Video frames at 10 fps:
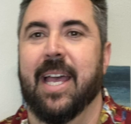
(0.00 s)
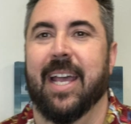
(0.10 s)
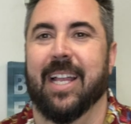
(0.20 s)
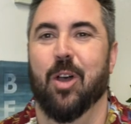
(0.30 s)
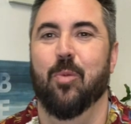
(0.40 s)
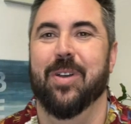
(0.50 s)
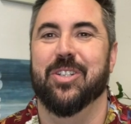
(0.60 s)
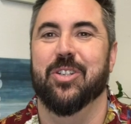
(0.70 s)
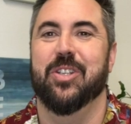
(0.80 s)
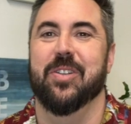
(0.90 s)
Hello,
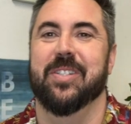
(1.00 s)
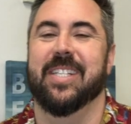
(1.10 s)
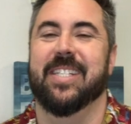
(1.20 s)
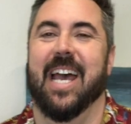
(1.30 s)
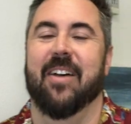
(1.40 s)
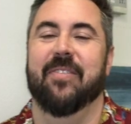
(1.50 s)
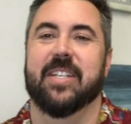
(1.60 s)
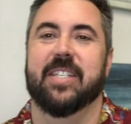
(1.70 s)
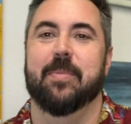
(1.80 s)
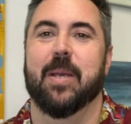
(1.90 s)
Windsor students and staff. It
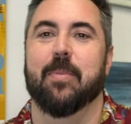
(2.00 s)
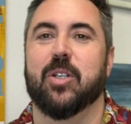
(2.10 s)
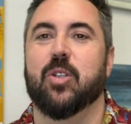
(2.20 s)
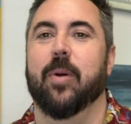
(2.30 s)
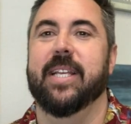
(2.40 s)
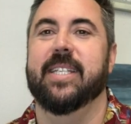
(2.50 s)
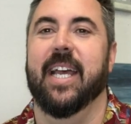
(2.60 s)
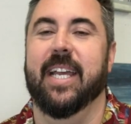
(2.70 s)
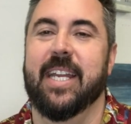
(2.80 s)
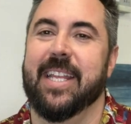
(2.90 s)
is September
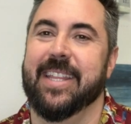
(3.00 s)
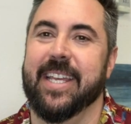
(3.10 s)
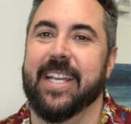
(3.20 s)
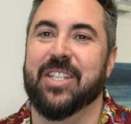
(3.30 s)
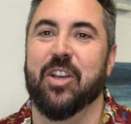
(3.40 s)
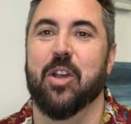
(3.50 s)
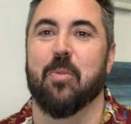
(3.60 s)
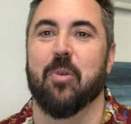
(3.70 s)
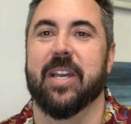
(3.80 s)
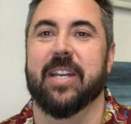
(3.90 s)
22nd, and these are your
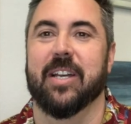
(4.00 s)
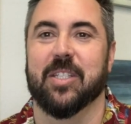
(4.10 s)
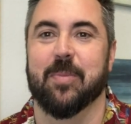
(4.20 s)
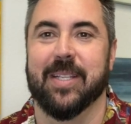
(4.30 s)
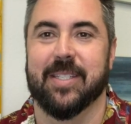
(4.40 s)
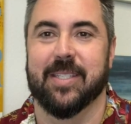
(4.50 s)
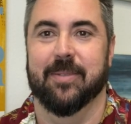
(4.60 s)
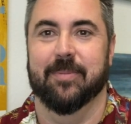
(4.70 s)
morning announcements.